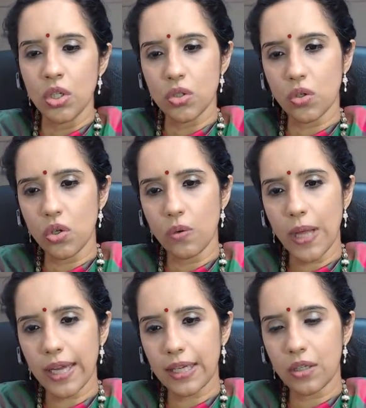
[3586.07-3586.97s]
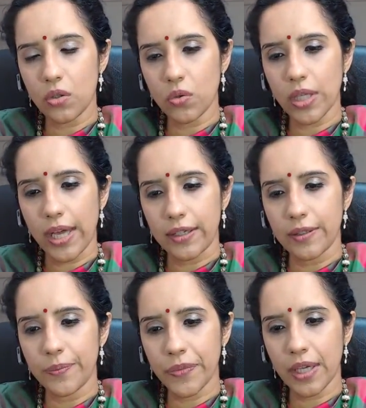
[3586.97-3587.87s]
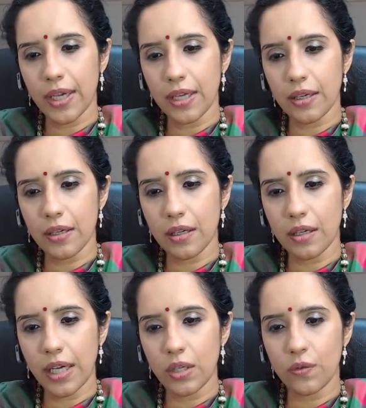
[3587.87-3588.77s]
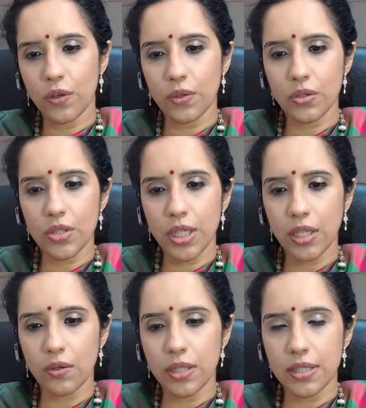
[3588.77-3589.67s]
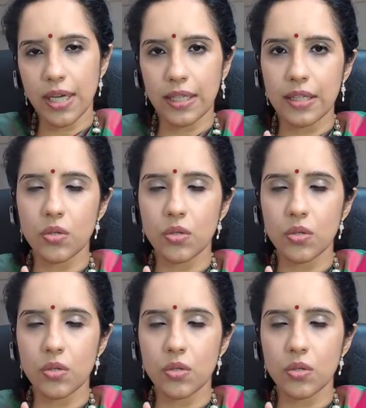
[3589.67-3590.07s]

So go back and do that. And I look forward to seeing you inside.